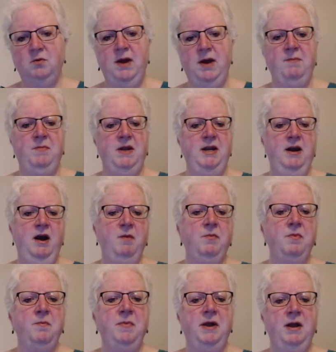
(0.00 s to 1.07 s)
ramping up.
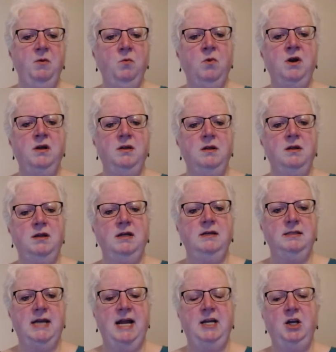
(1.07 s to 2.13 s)
But one of the
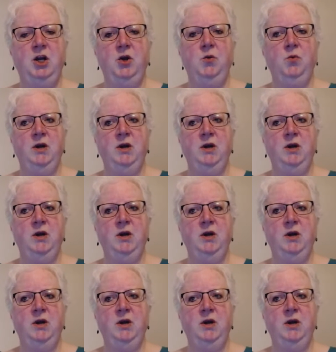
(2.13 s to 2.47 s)
things I knew